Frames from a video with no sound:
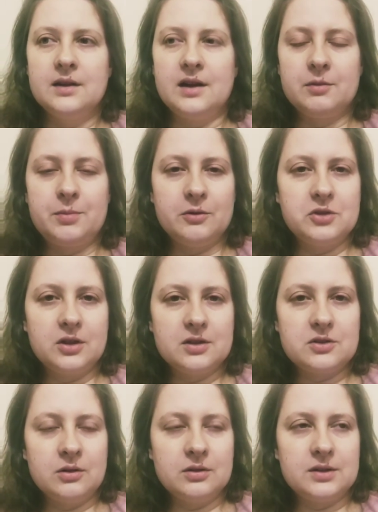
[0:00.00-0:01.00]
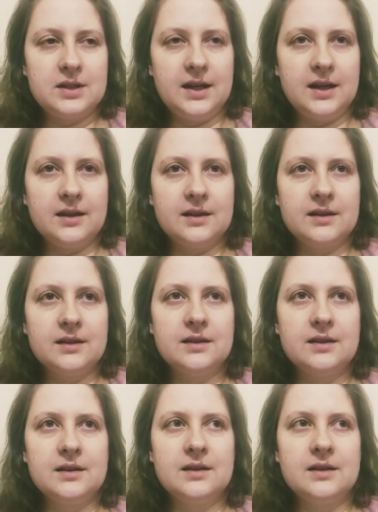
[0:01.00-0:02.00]
are approaching this whole thing
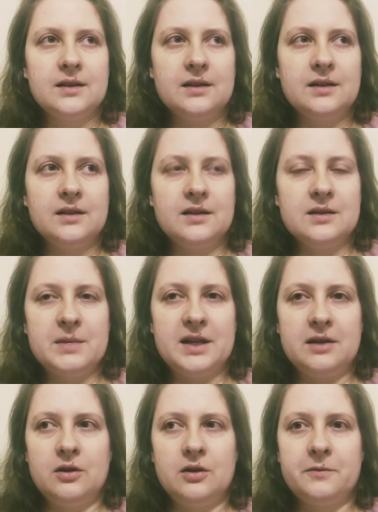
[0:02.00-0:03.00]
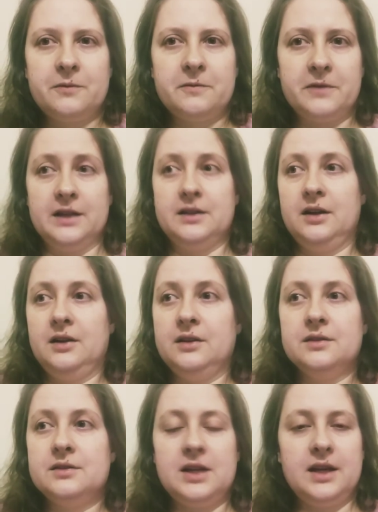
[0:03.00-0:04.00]
in the manner of father,
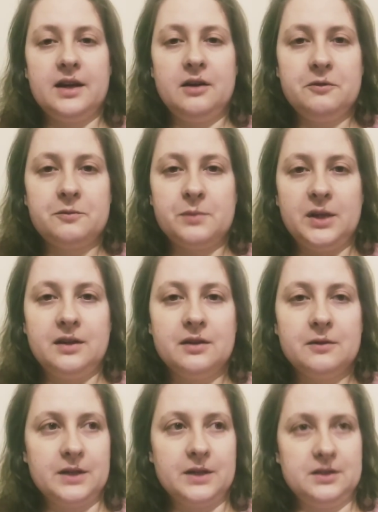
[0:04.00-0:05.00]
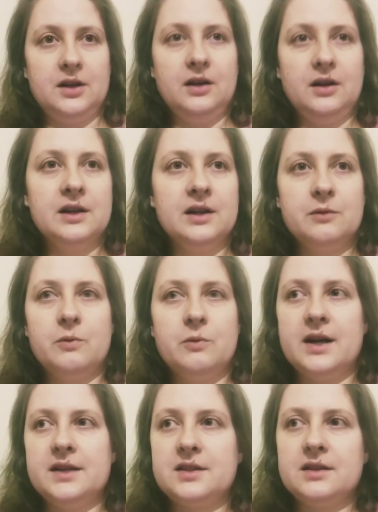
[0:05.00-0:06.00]
take care of me, father,
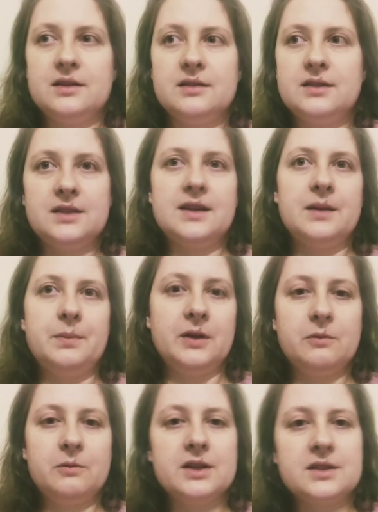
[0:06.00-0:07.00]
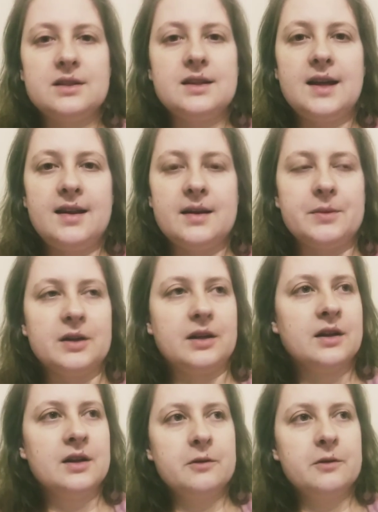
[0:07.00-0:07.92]
why isn't this happening? Why isn't that happening?